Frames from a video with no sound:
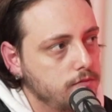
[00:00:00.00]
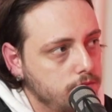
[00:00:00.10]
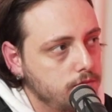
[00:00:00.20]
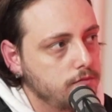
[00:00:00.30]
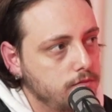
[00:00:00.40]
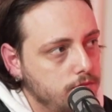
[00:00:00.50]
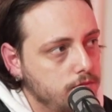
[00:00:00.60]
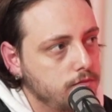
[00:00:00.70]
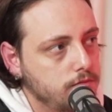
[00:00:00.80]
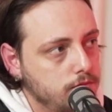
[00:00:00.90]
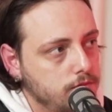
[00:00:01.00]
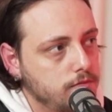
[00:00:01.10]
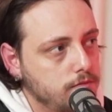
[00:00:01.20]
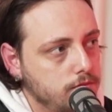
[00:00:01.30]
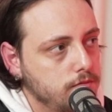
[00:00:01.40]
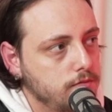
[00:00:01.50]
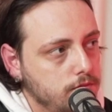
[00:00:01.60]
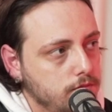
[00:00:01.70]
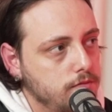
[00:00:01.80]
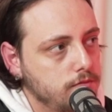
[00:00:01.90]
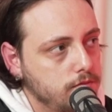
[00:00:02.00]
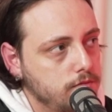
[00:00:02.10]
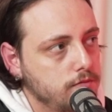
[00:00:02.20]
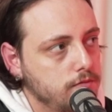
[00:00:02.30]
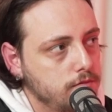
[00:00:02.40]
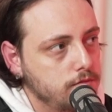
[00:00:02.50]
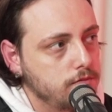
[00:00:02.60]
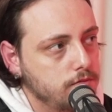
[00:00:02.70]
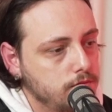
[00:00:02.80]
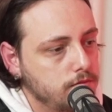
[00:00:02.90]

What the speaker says: certain connections that can help with that. At the same time,